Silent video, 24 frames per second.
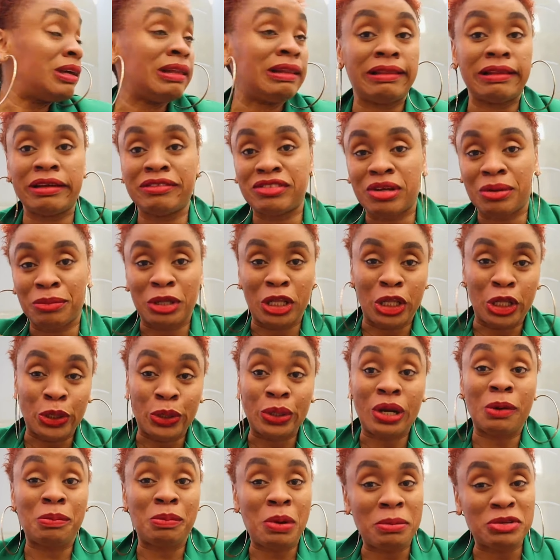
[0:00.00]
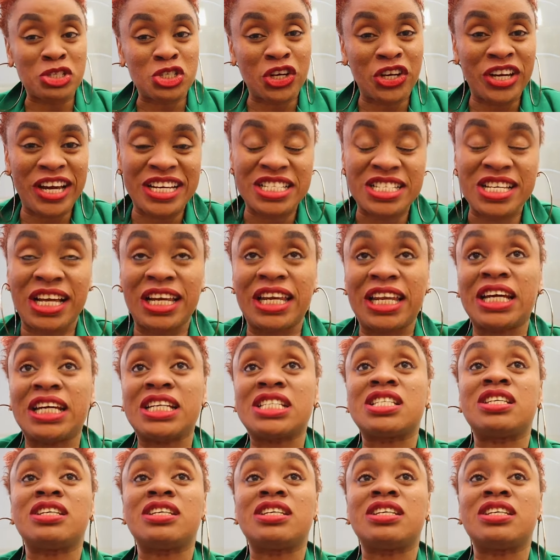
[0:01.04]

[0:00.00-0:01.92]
leave them alone. I'll probably show you guys their legs.